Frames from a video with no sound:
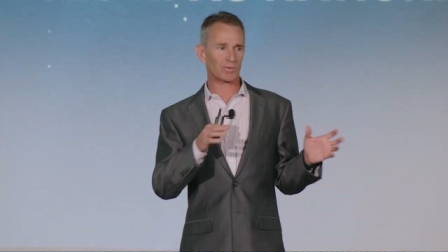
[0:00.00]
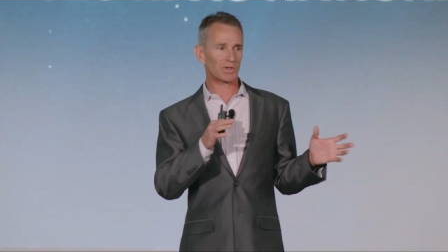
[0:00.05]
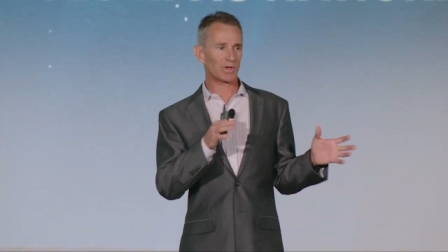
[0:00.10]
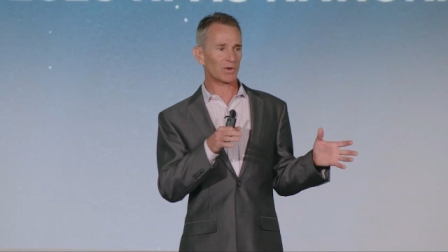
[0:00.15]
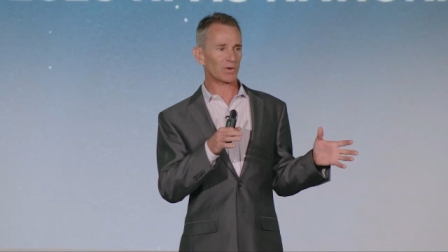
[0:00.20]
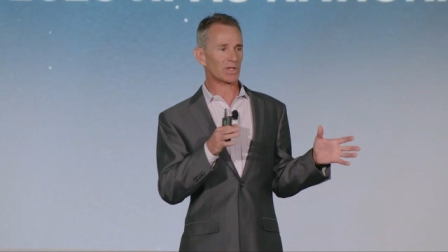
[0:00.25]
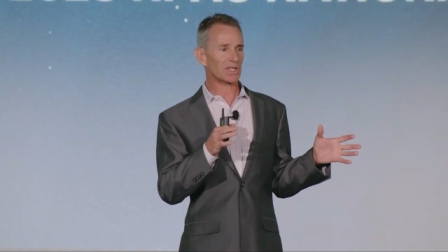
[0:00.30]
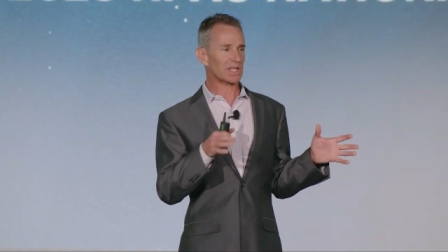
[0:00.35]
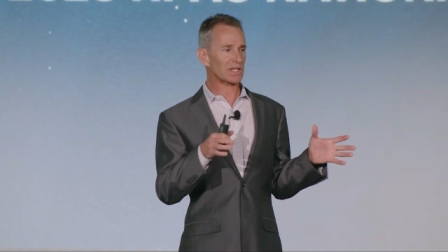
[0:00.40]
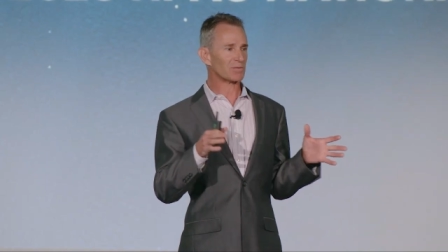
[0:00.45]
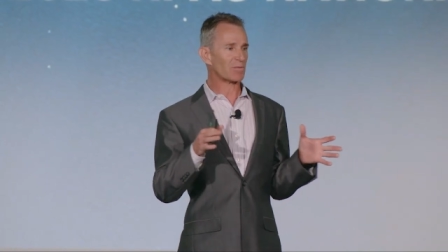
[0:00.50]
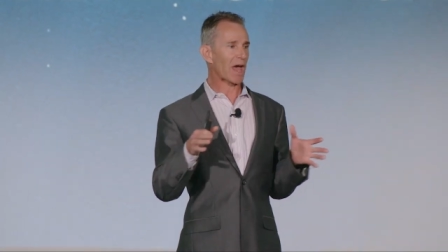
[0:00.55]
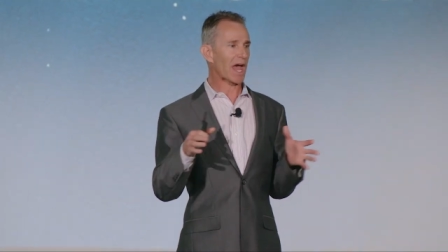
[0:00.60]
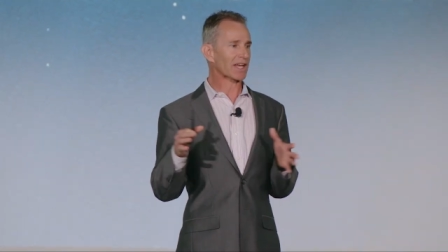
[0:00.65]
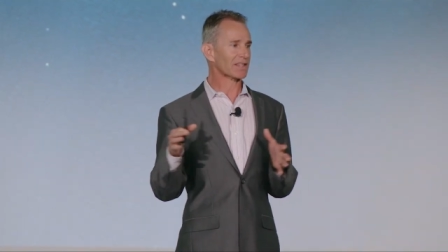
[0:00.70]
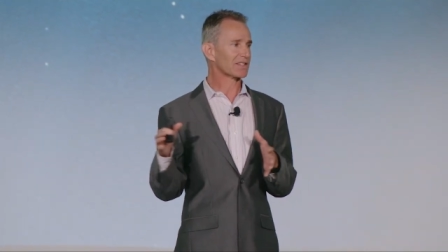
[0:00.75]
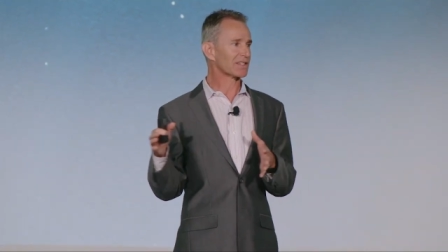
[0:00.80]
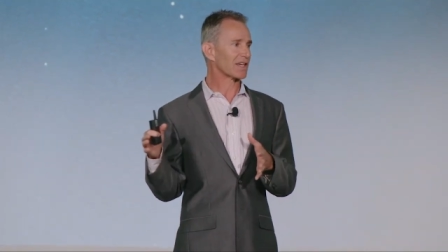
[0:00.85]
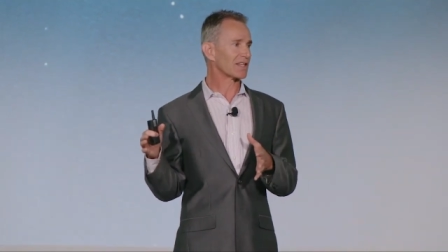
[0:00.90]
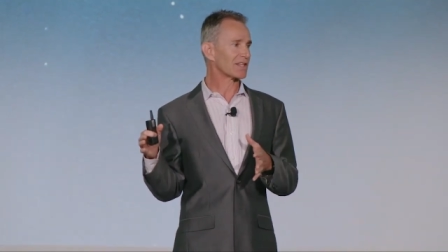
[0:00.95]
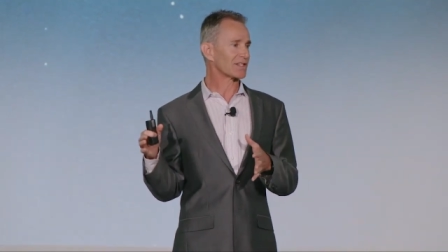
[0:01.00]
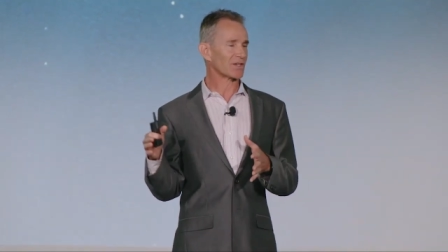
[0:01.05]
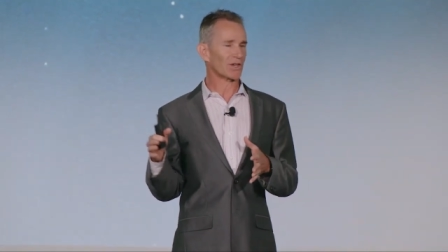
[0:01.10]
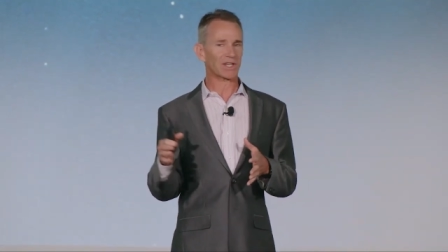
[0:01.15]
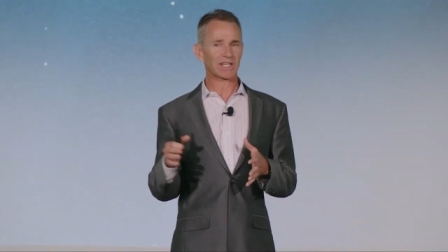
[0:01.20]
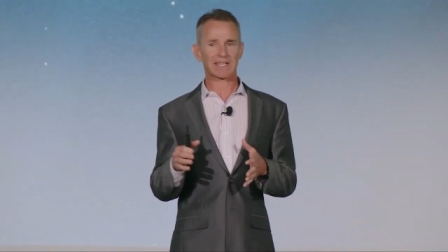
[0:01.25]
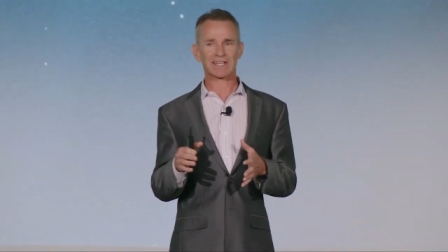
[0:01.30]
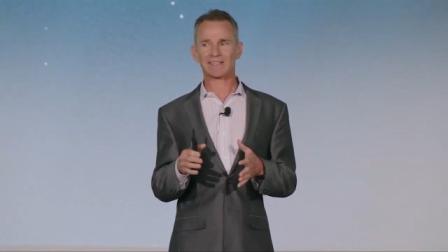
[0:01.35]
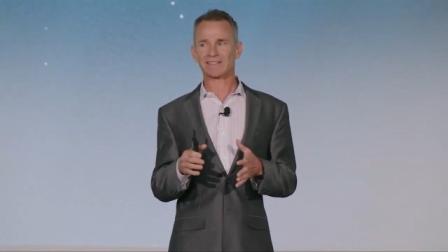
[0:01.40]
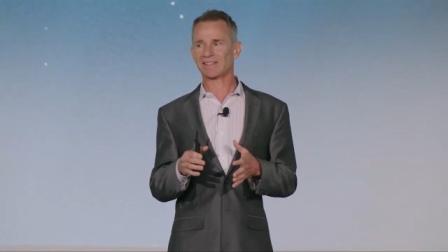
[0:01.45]
doing these back studies
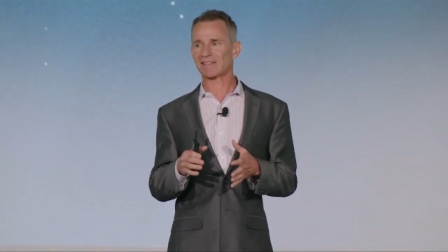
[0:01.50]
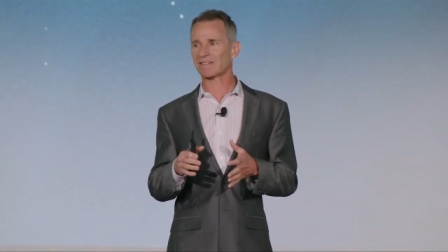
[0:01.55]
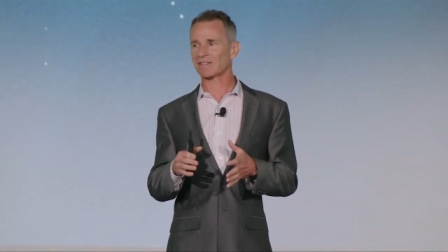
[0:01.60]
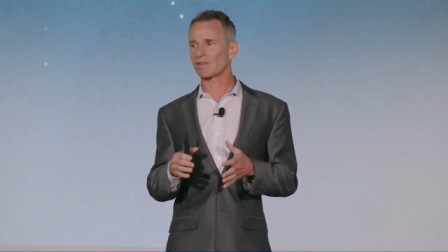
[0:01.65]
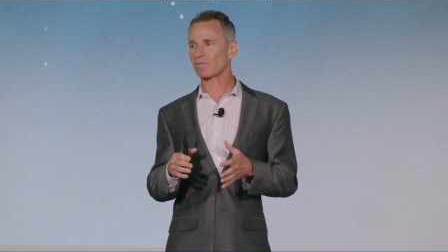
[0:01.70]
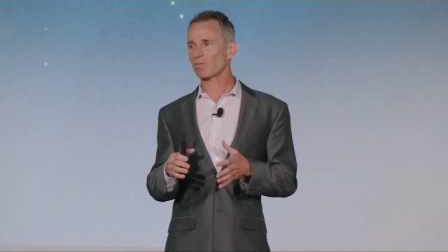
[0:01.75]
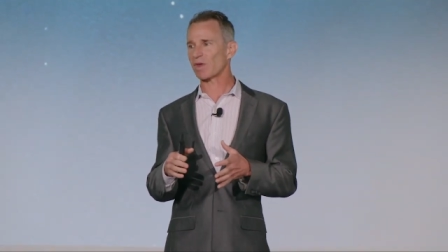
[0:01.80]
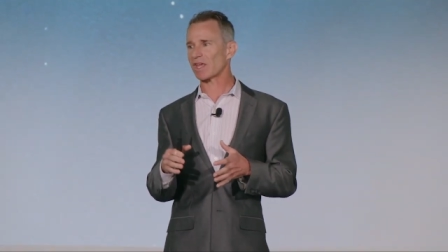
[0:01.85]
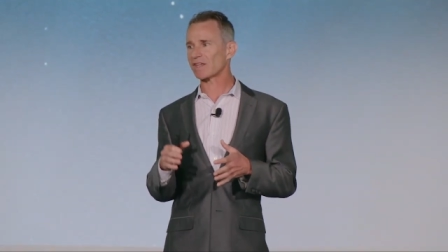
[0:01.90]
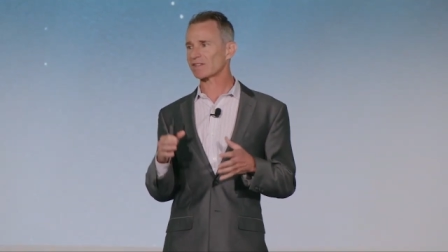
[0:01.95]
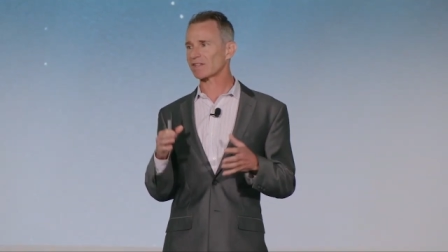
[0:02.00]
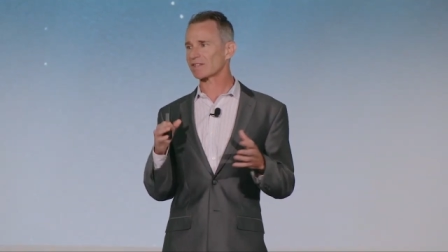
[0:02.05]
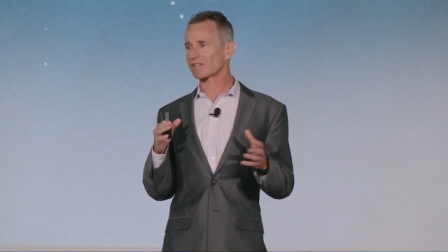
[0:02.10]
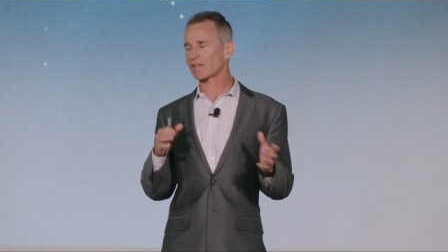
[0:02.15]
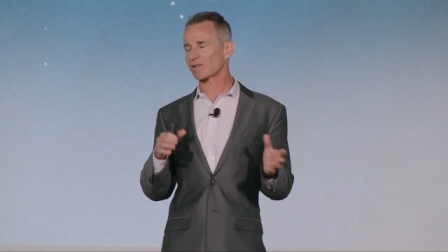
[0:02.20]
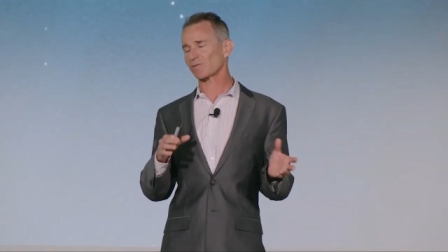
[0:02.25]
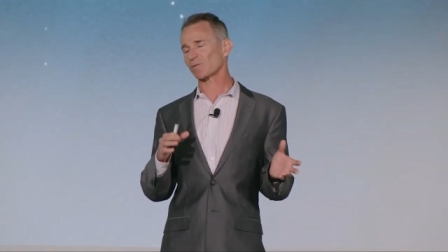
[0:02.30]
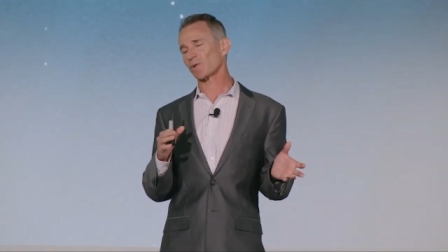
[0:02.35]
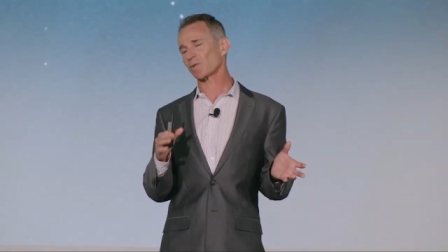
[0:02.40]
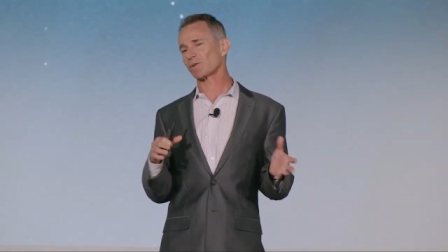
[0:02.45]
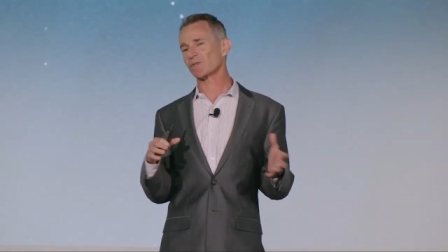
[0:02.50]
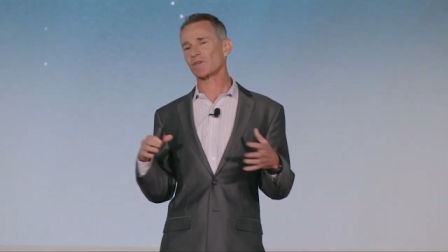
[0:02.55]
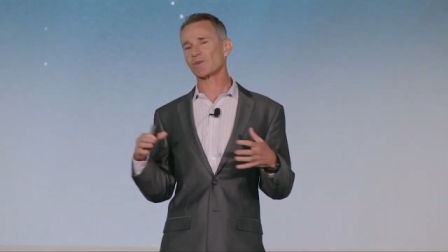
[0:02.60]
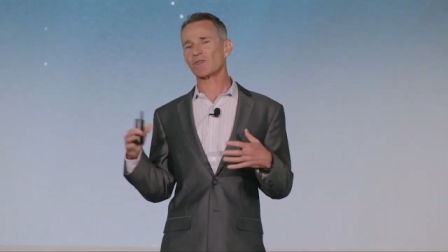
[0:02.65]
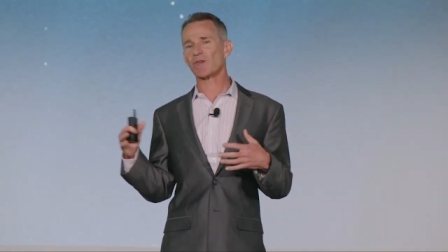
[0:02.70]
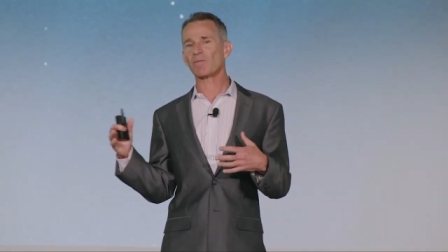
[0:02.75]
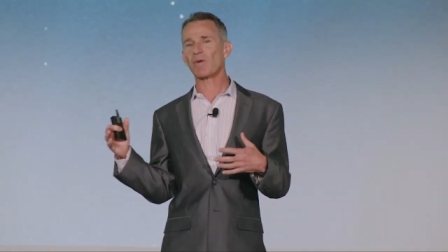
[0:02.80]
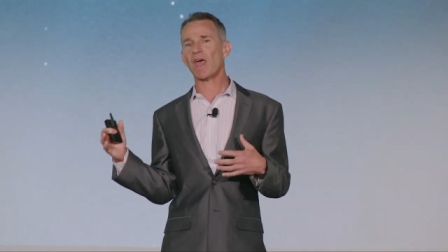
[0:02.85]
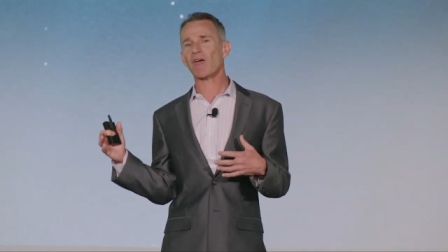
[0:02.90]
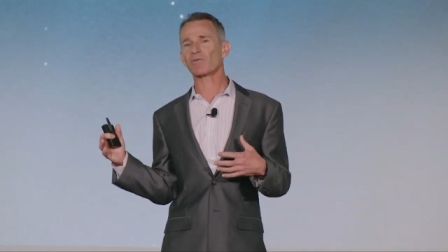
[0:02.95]
on a consistent basis because we would do
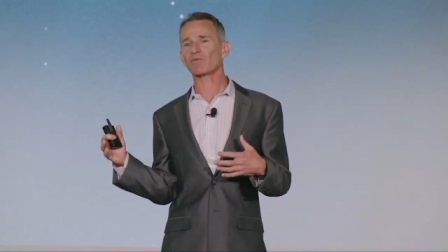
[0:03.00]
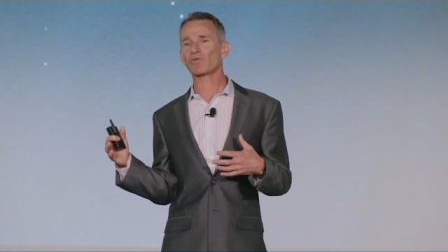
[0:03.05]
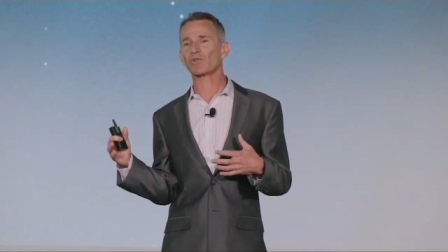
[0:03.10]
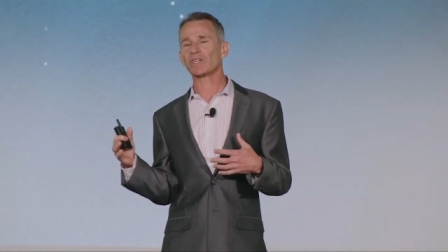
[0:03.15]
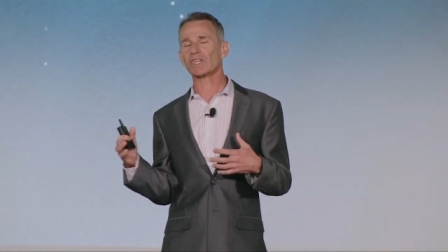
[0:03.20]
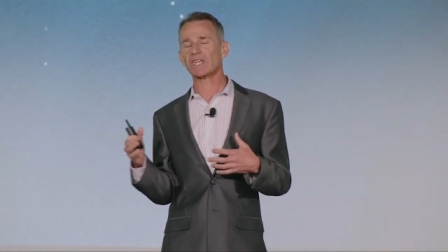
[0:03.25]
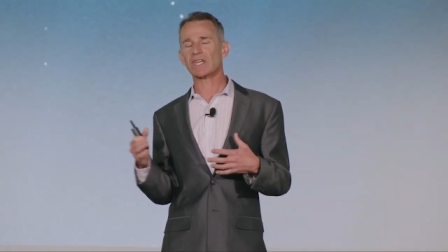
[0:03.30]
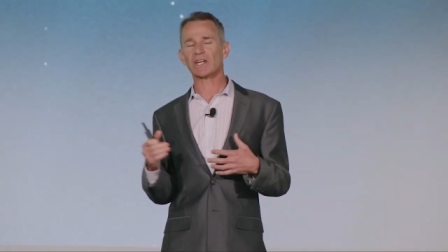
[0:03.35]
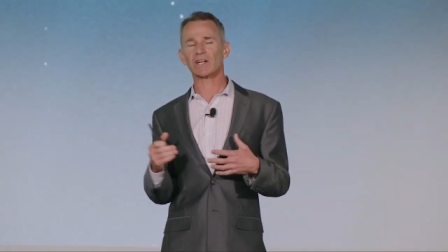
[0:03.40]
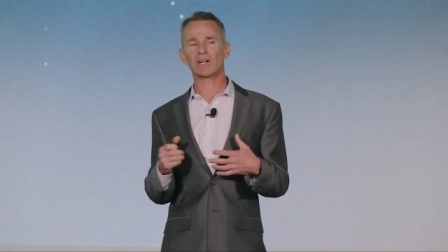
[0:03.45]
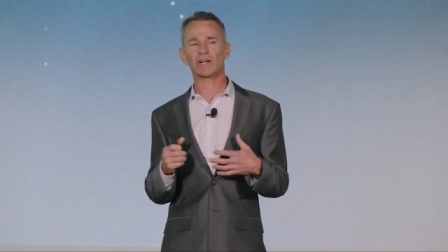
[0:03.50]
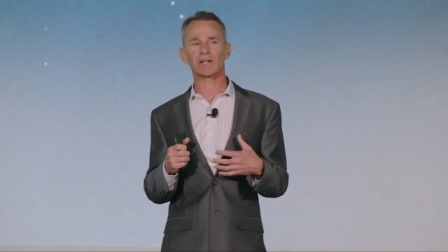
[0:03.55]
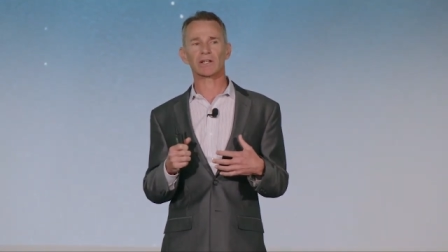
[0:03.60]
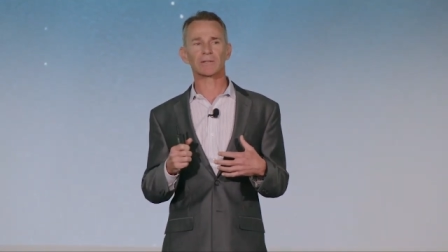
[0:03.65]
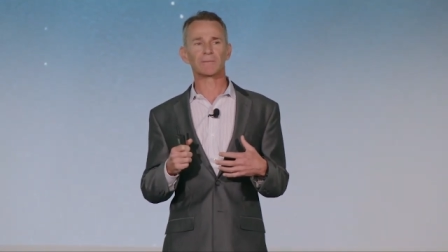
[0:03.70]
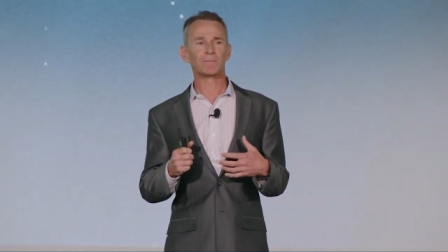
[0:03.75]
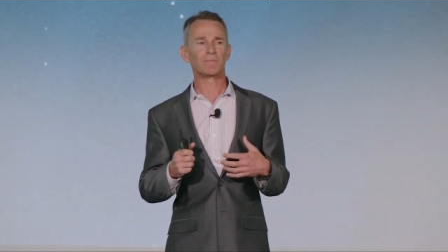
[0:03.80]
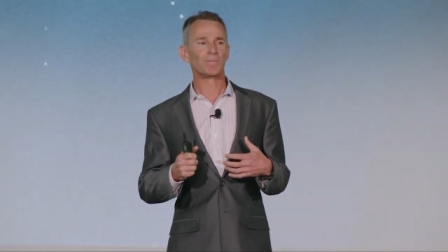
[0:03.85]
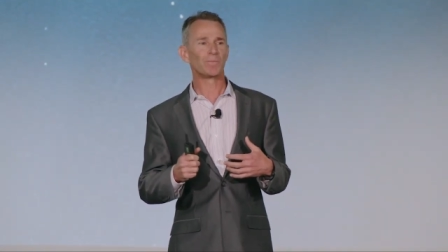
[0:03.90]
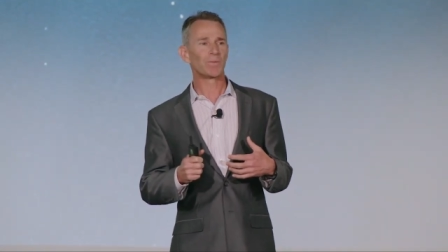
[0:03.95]
them every year.